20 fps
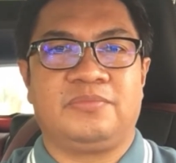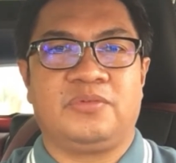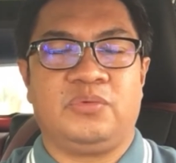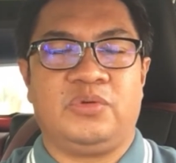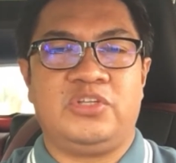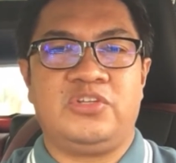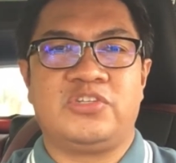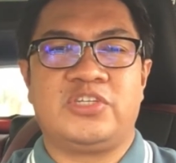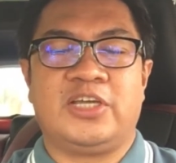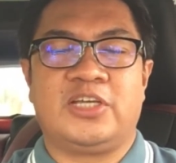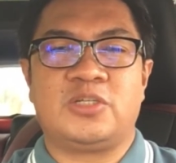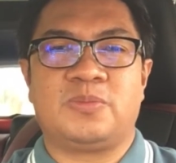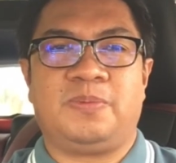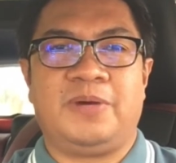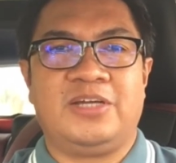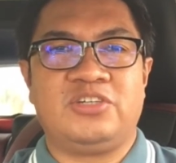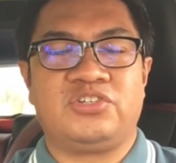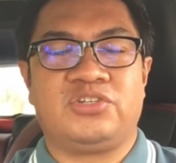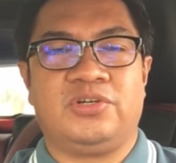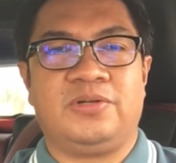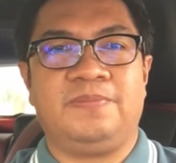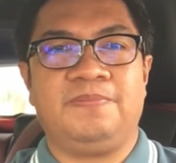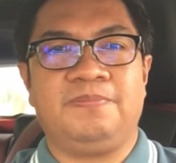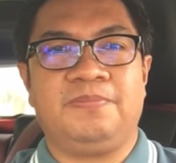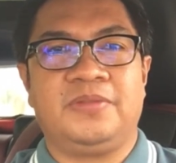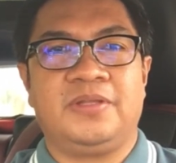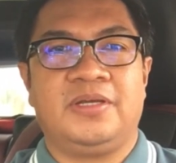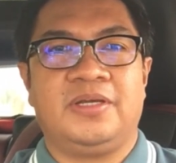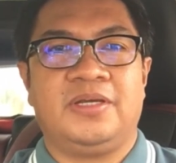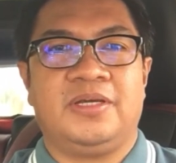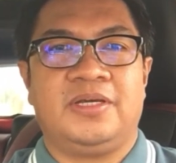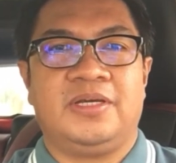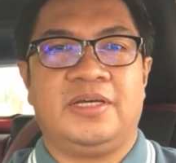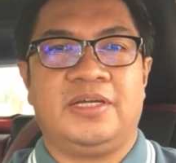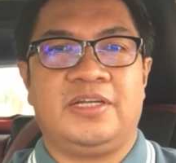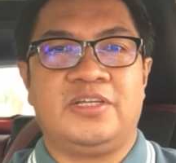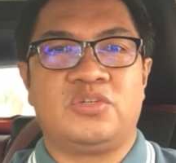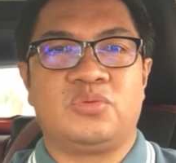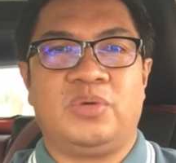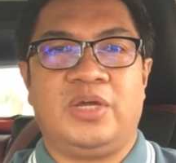When you say expression,
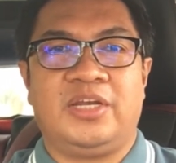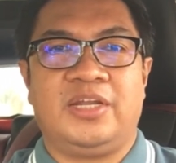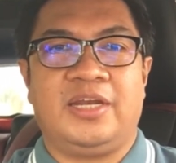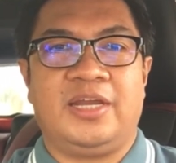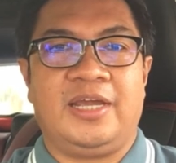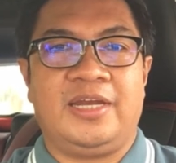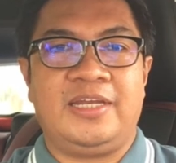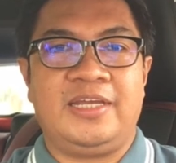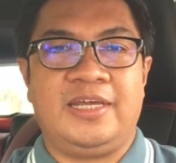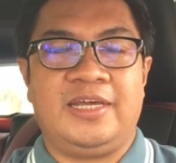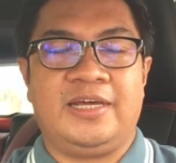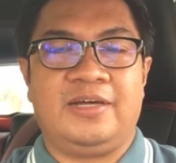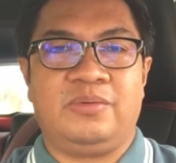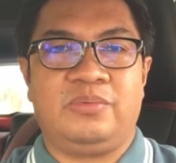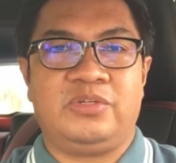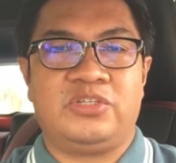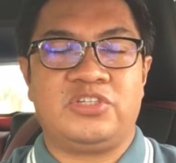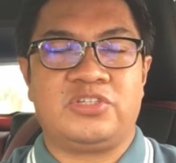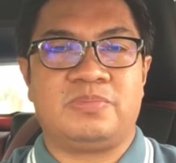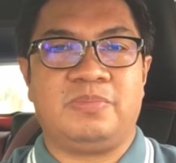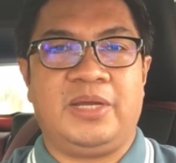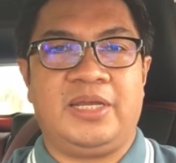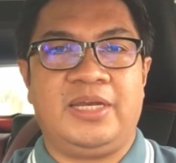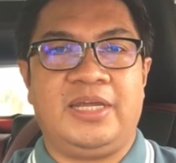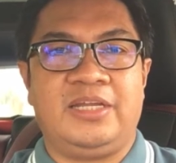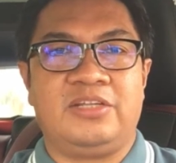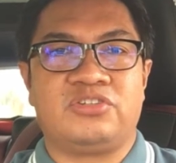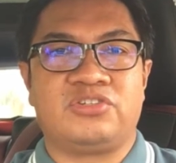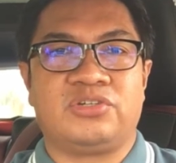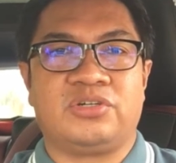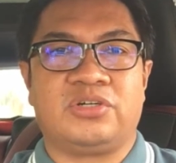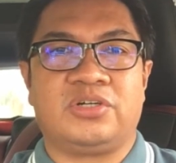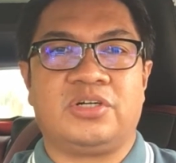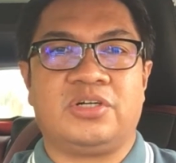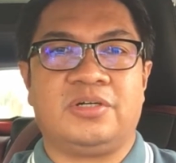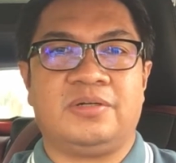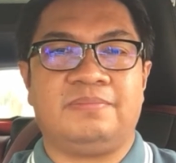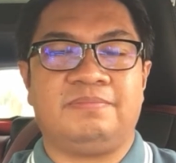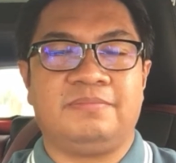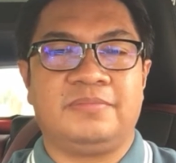it is when an idea, which is by
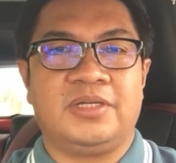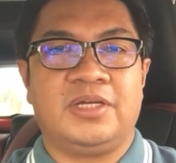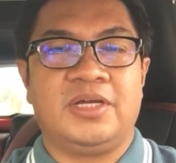nature